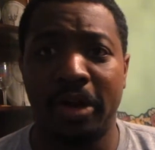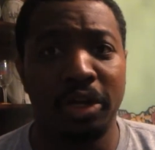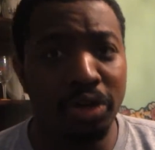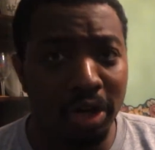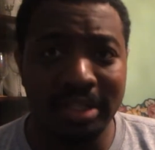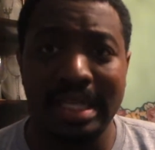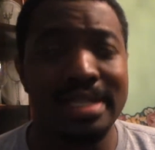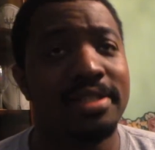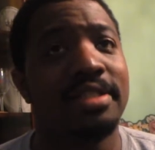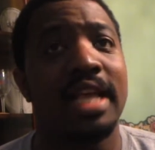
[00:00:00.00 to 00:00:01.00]
It looks
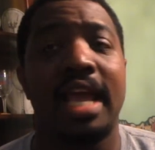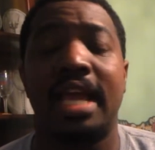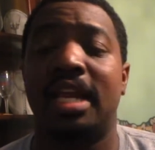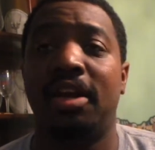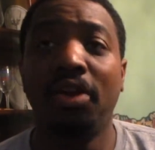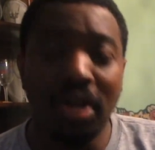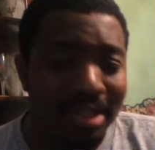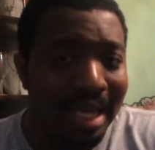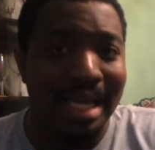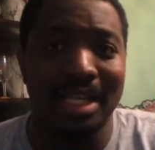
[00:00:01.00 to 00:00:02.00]
insane. It
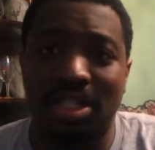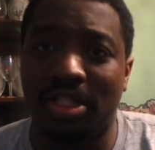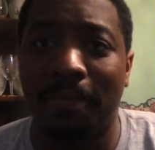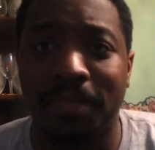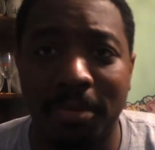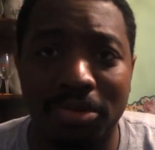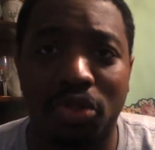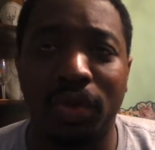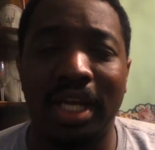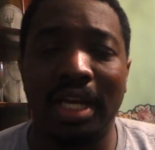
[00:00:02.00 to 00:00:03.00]
looks like it's something
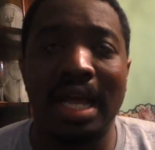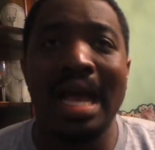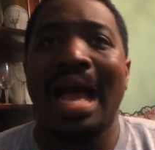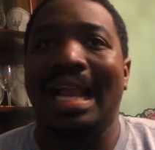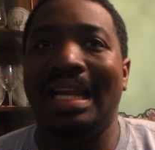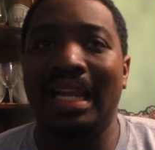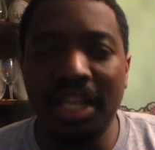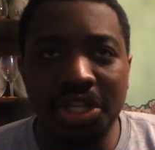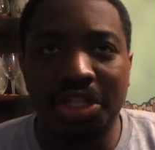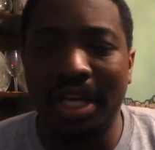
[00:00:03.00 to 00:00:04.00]
between
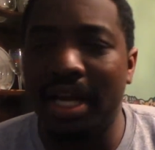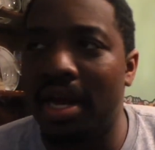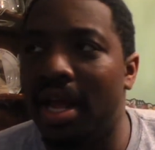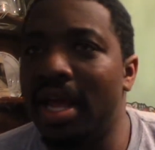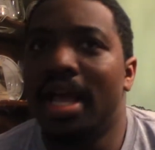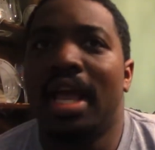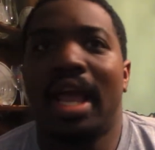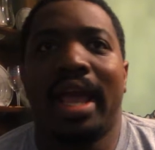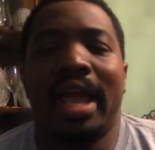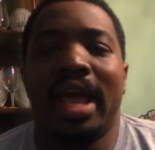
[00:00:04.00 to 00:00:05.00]
Legion
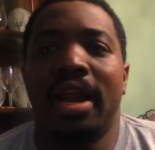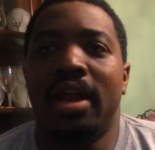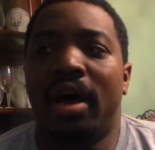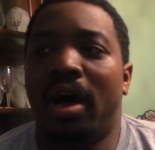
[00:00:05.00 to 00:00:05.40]
and